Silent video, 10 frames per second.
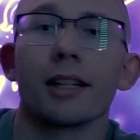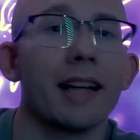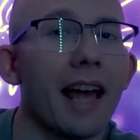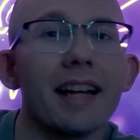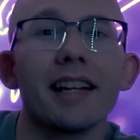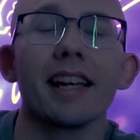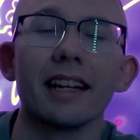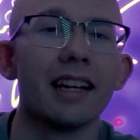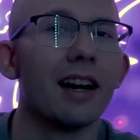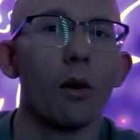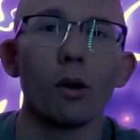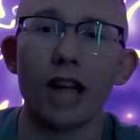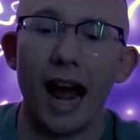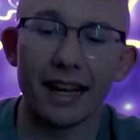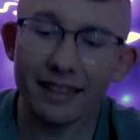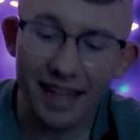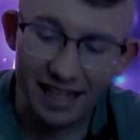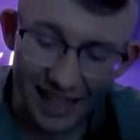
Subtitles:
and editing, which I think